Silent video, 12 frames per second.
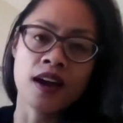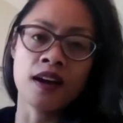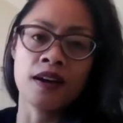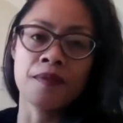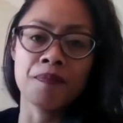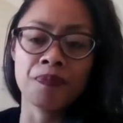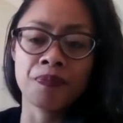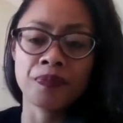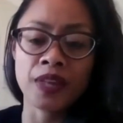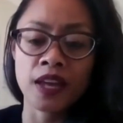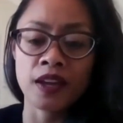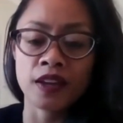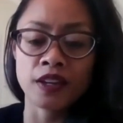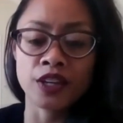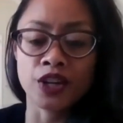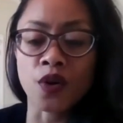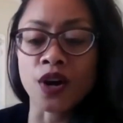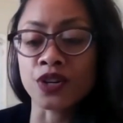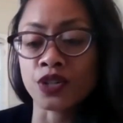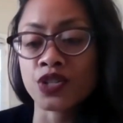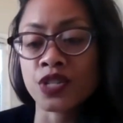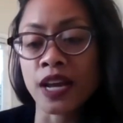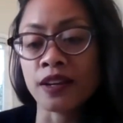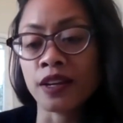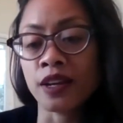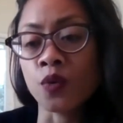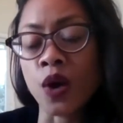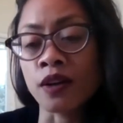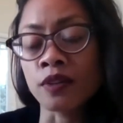Understanding,